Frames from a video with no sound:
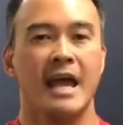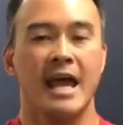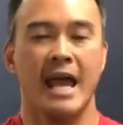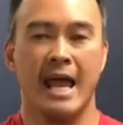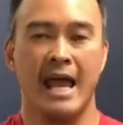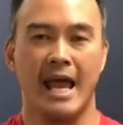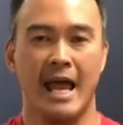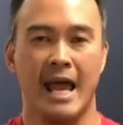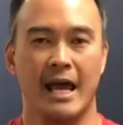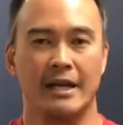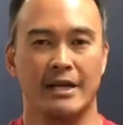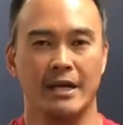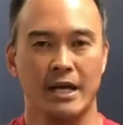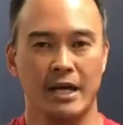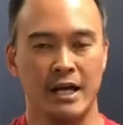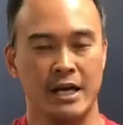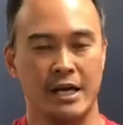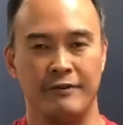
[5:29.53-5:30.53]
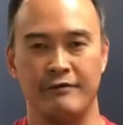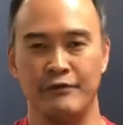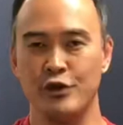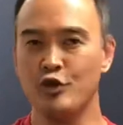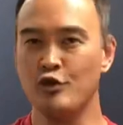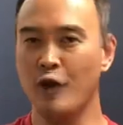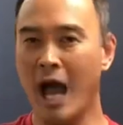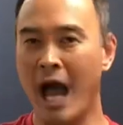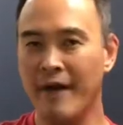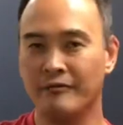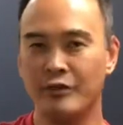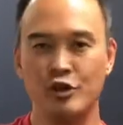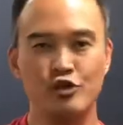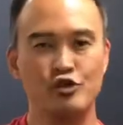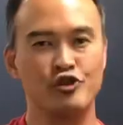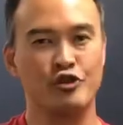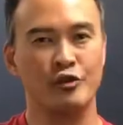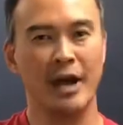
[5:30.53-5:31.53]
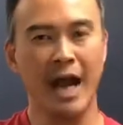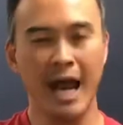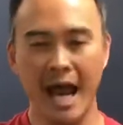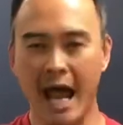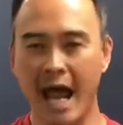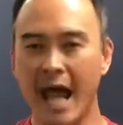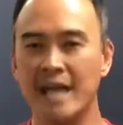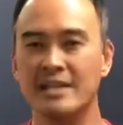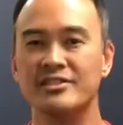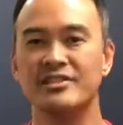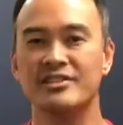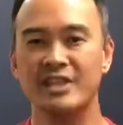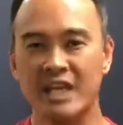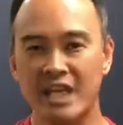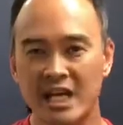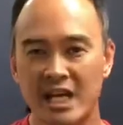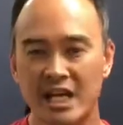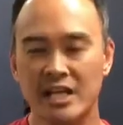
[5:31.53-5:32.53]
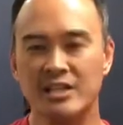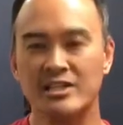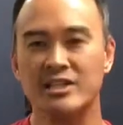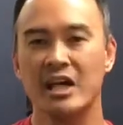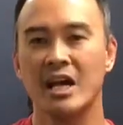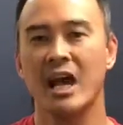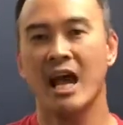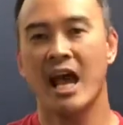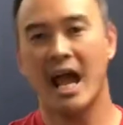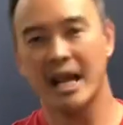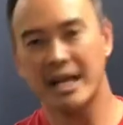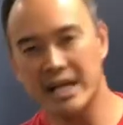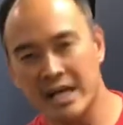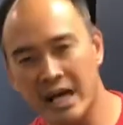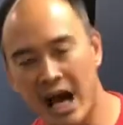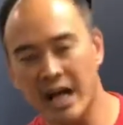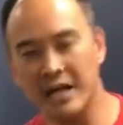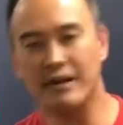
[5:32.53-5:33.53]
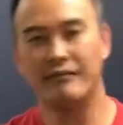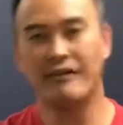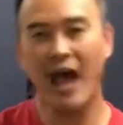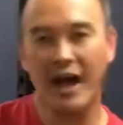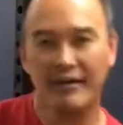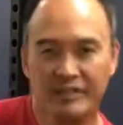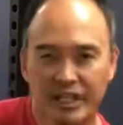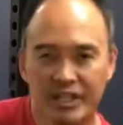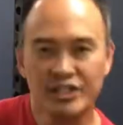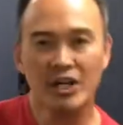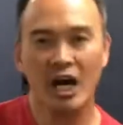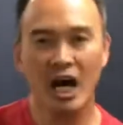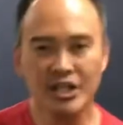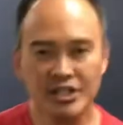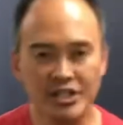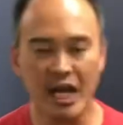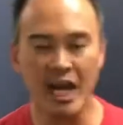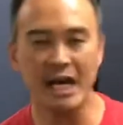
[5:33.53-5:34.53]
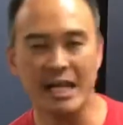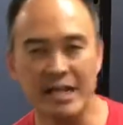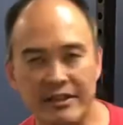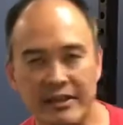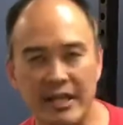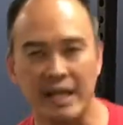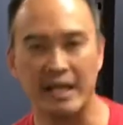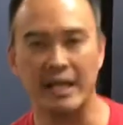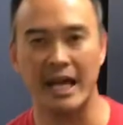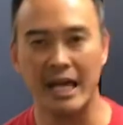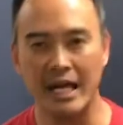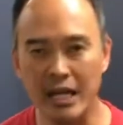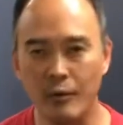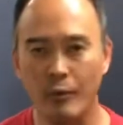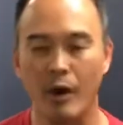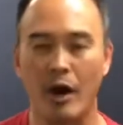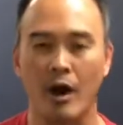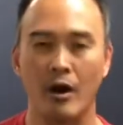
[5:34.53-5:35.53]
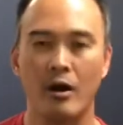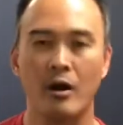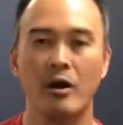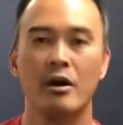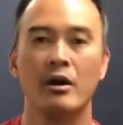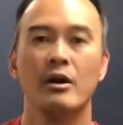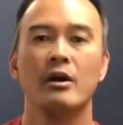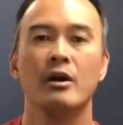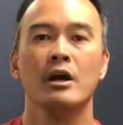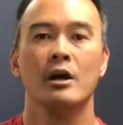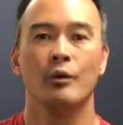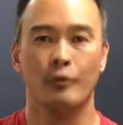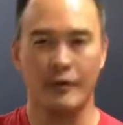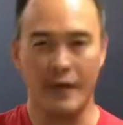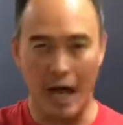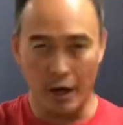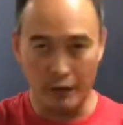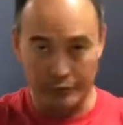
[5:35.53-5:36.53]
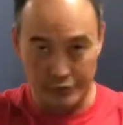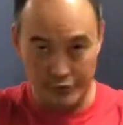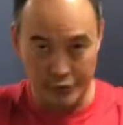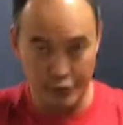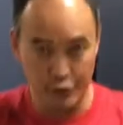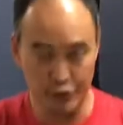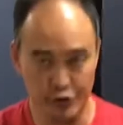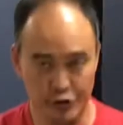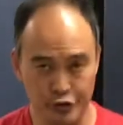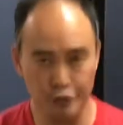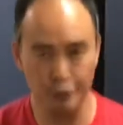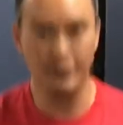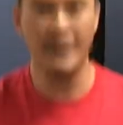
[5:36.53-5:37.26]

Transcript: and if you have to use your hands and knees, any kind of having to touch anything anywhere without just doing